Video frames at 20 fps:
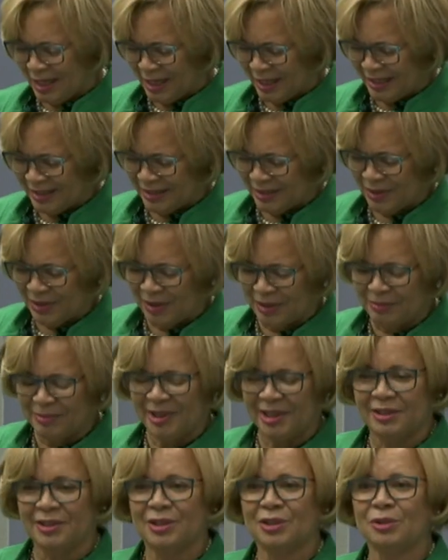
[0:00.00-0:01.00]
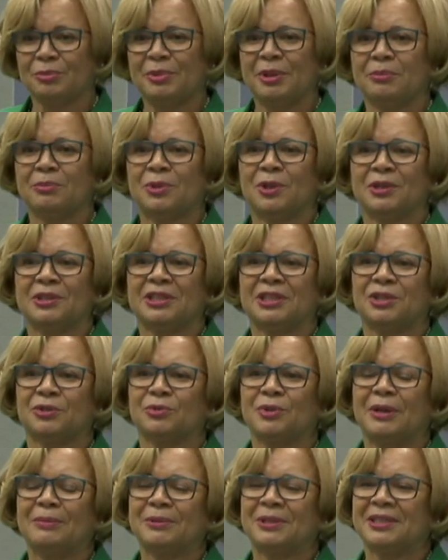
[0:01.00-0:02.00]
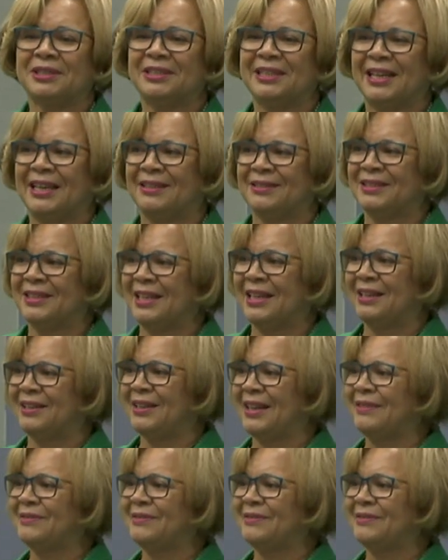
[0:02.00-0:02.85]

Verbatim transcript: It's going to be a little bit more disruption downtown.